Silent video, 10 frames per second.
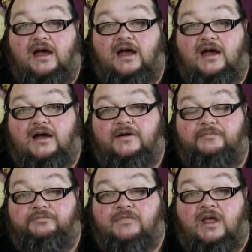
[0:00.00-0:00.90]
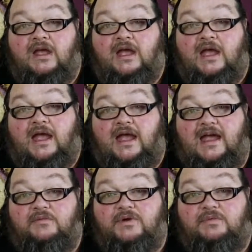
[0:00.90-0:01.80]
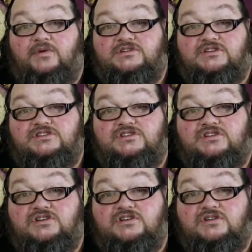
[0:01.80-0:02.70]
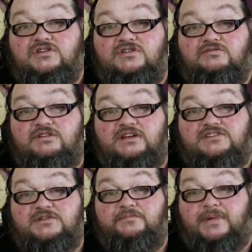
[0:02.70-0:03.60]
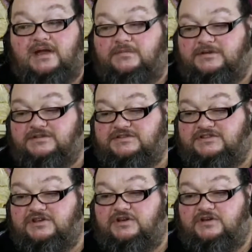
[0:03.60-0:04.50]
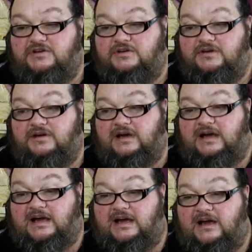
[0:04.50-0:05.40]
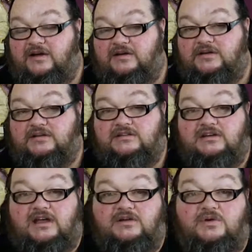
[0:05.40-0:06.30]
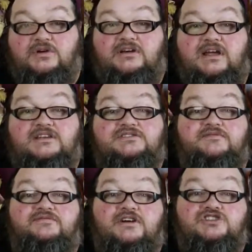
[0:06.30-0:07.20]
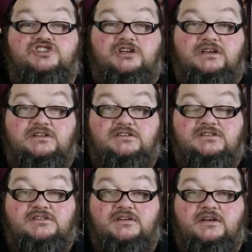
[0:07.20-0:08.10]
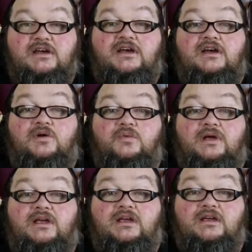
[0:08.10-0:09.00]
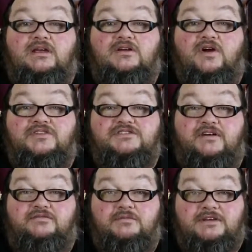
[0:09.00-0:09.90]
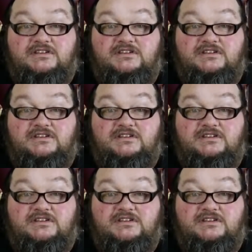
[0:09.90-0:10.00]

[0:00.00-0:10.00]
And we wanted to rear some babies, so in order to get some fresh genes, we got some from